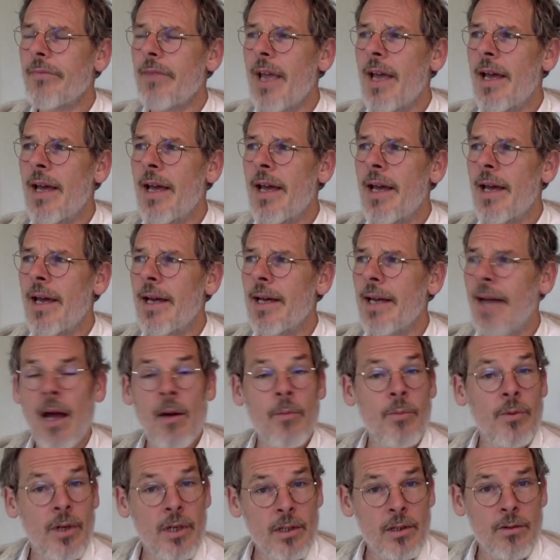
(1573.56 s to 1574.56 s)
uh,
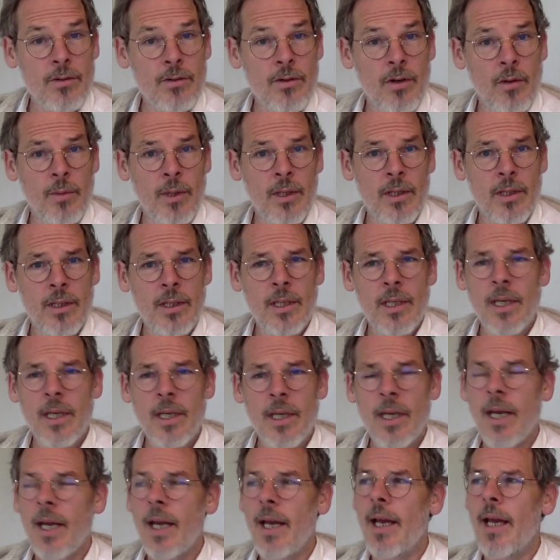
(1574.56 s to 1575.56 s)
Cabra, Crumlin,
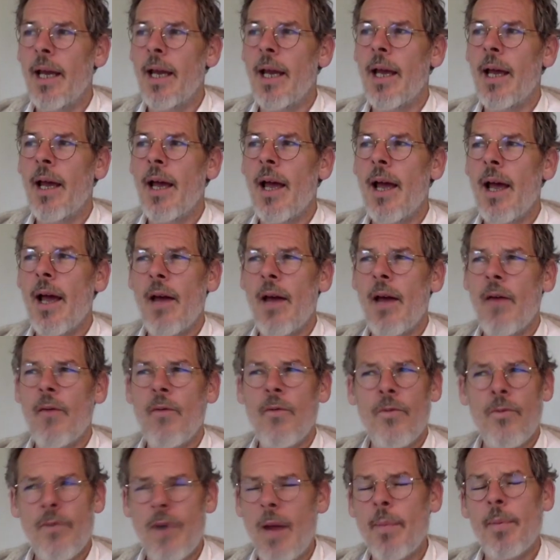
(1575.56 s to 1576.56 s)
uh, and
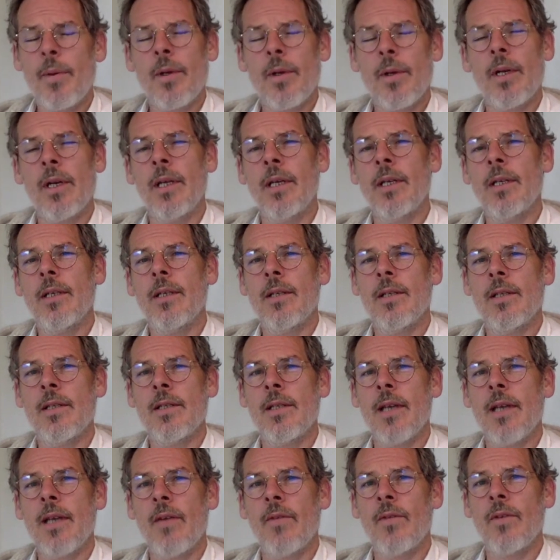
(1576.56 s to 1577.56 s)
rapidly to the
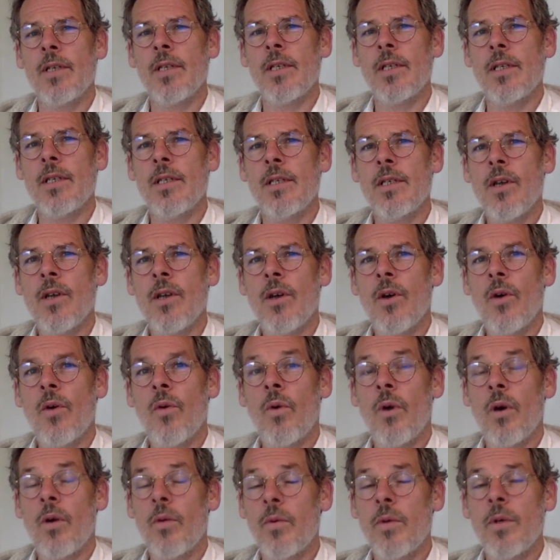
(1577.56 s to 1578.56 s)
70s,
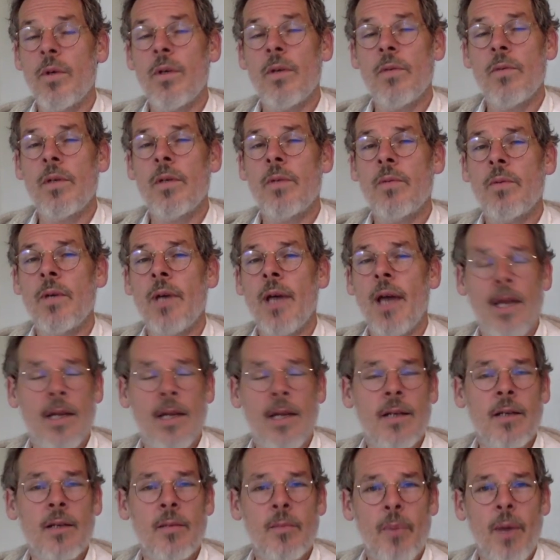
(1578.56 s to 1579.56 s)
where we, we, we
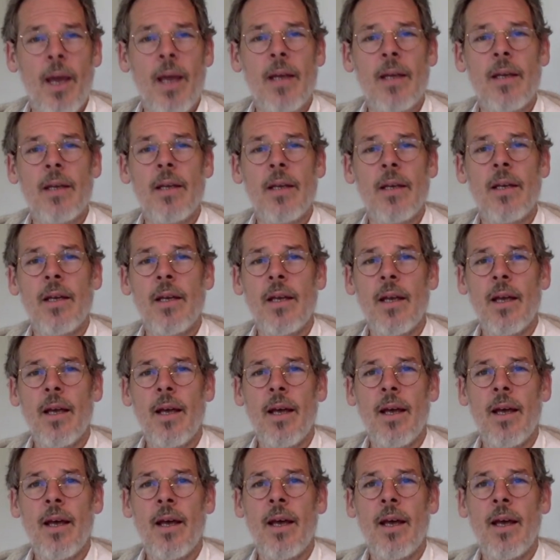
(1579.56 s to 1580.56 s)
handed back
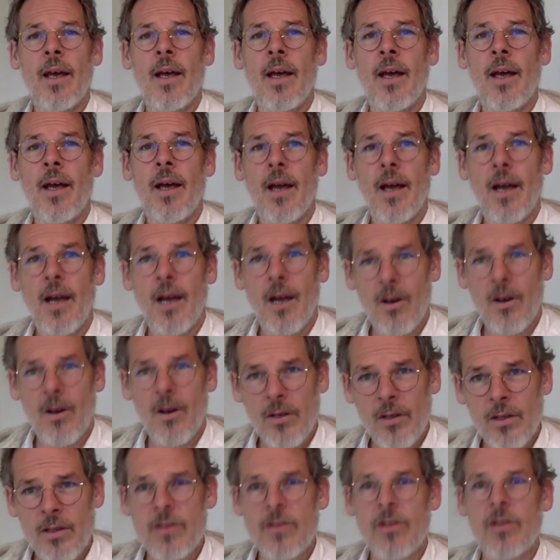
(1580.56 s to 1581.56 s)
uh, our
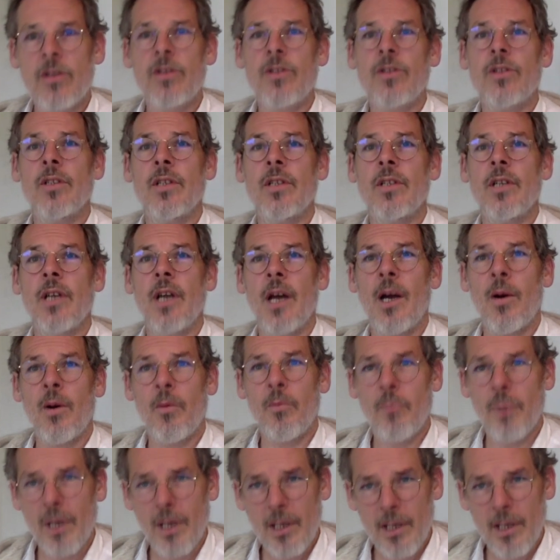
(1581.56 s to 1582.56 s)
construction, our
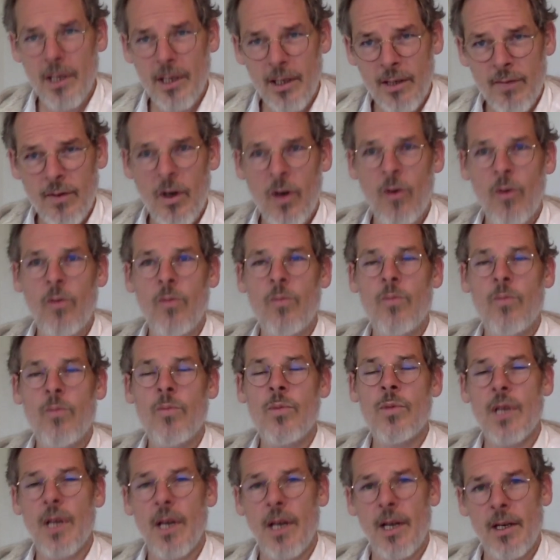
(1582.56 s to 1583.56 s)
building of
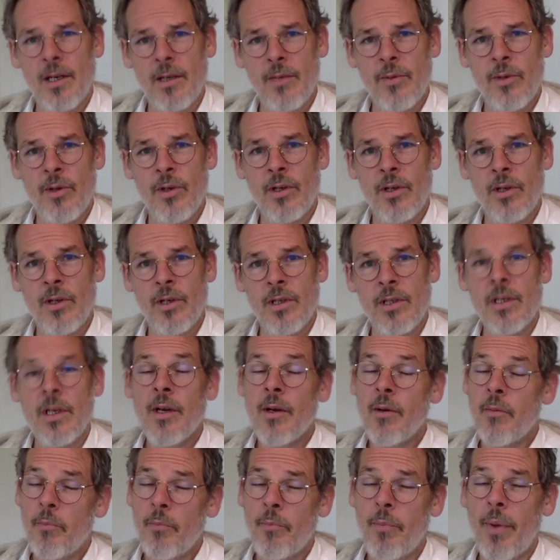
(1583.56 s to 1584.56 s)
homes and communities
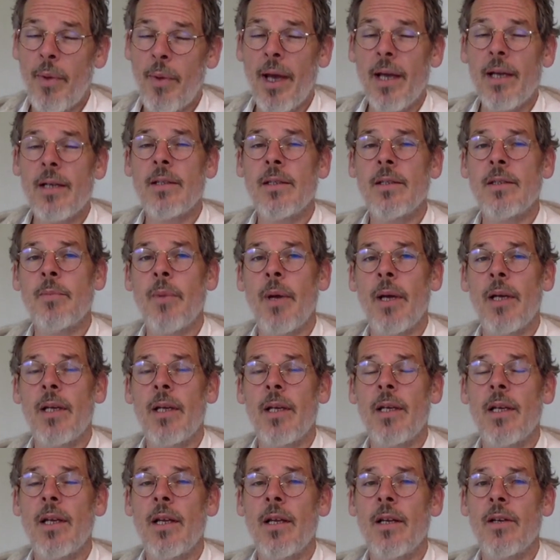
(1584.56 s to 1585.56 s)
back to
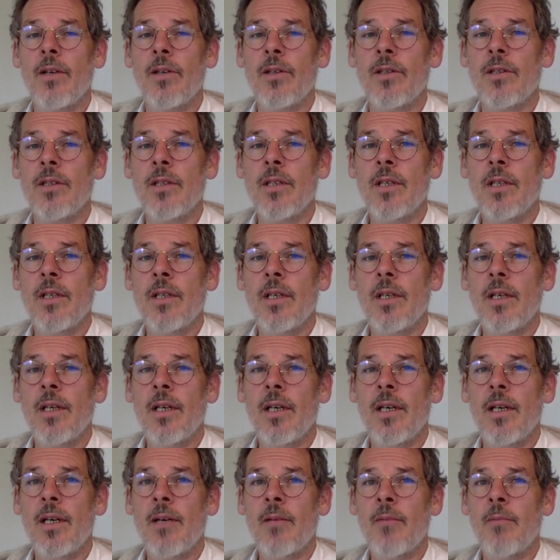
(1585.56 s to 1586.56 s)
speculators.
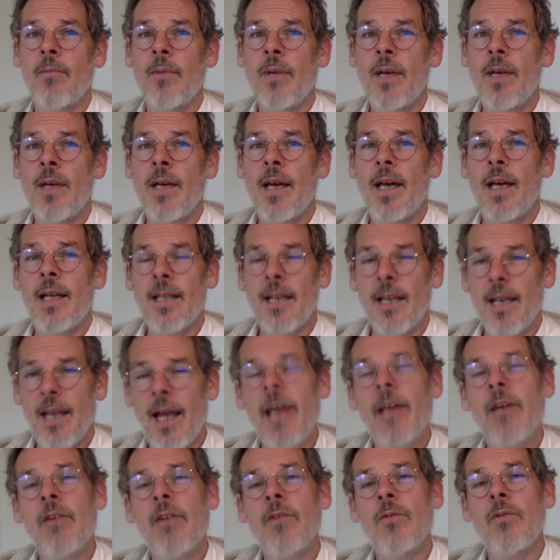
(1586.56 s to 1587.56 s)
Um, and the
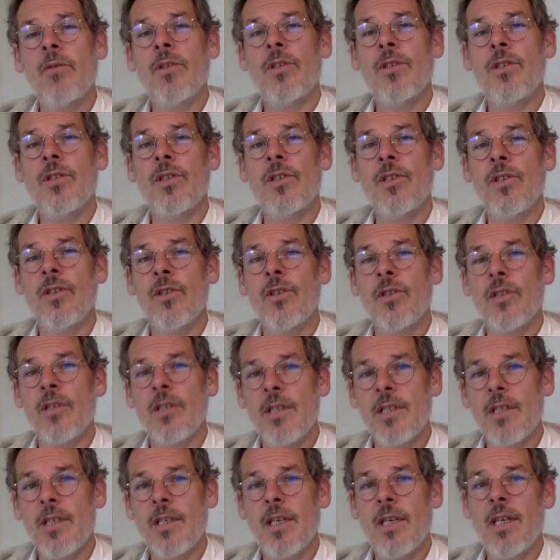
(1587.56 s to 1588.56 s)
language you can
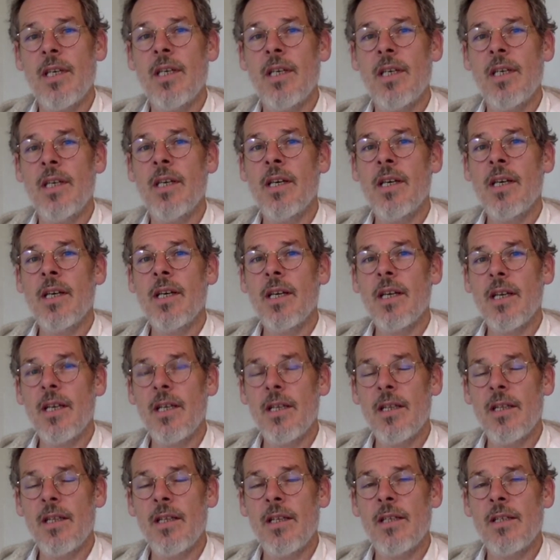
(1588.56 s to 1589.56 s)
see
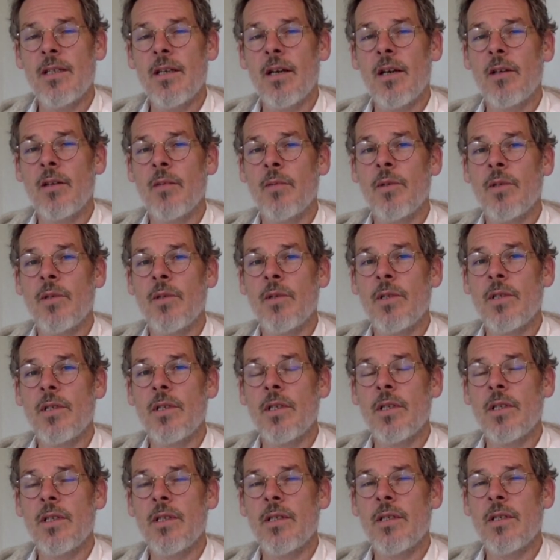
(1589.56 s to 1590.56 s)
in these documents
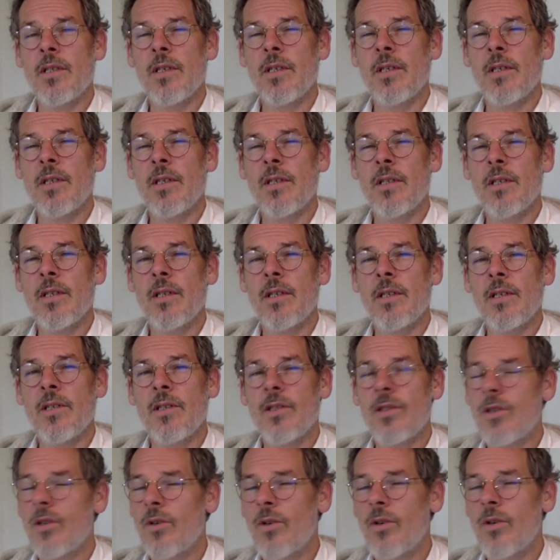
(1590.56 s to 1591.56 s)
is is is
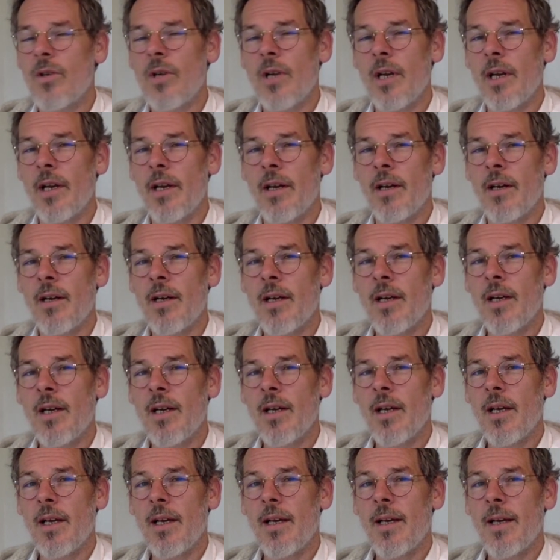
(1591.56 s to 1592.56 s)
so clear
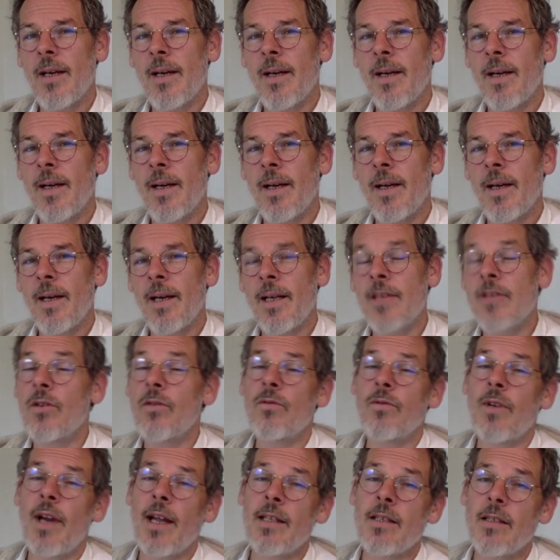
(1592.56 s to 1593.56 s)
uh, and so
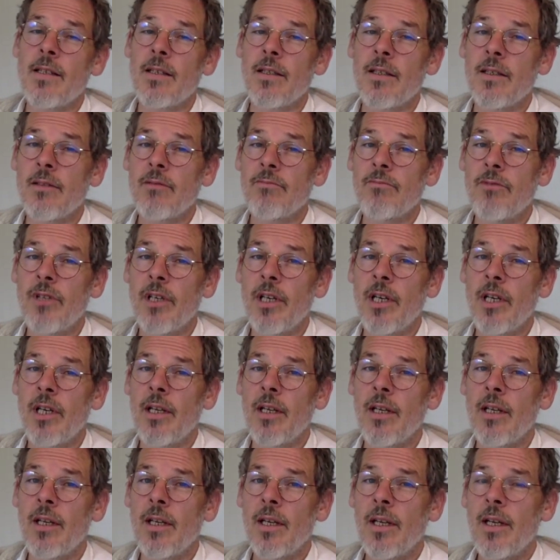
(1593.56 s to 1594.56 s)
rancid, really.
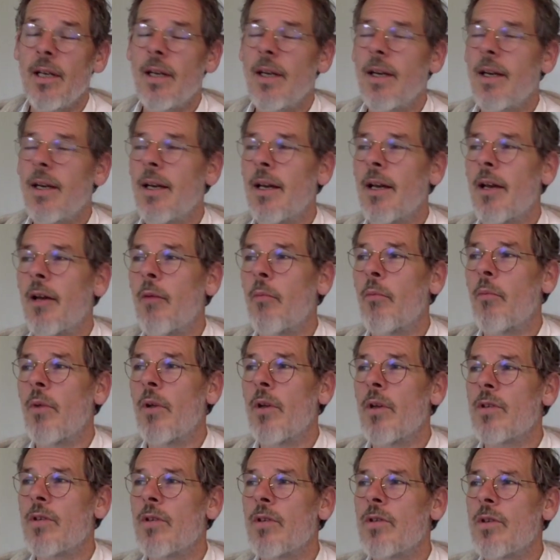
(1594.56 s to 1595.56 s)
Um,
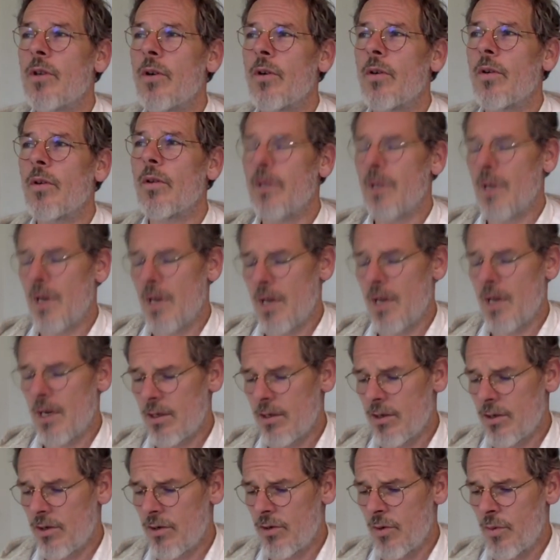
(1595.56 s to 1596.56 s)
so the
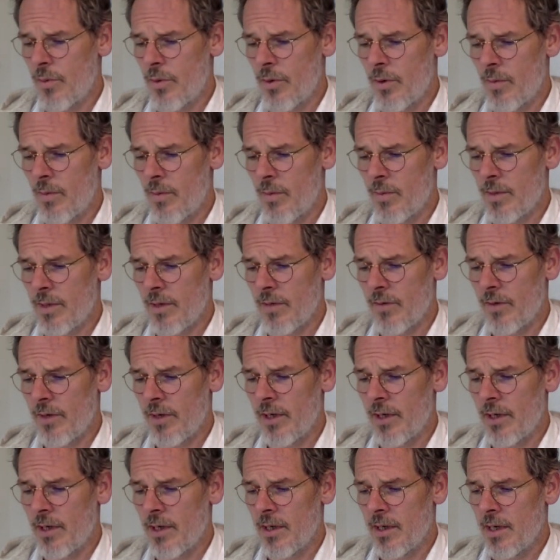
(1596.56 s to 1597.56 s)
next two poems I'll
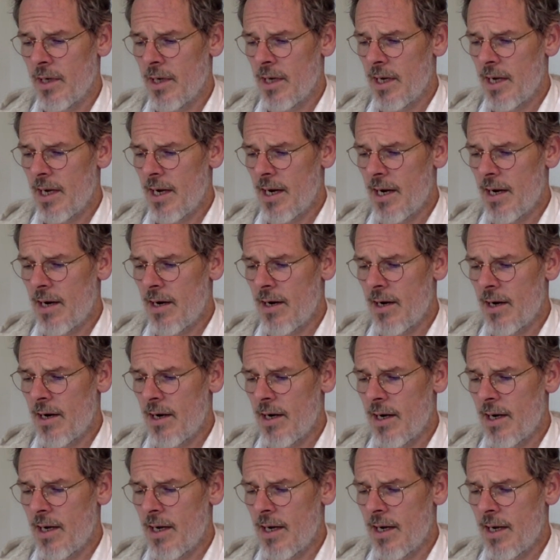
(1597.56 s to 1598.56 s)
read are
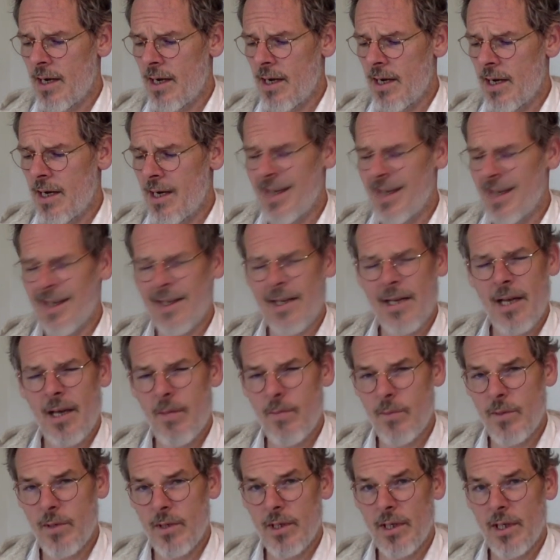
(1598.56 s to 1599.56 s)
uh, an
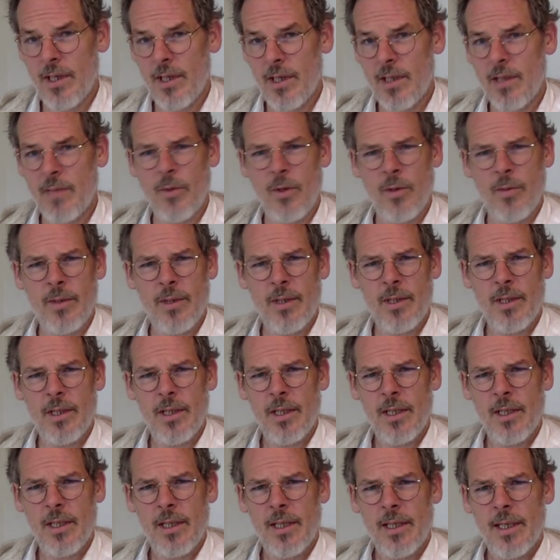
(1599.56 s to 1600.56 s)
attempt at the moment
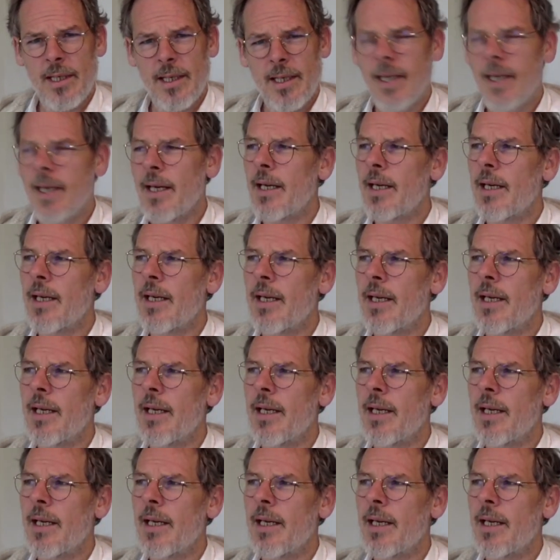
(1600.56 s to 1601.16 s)
uh,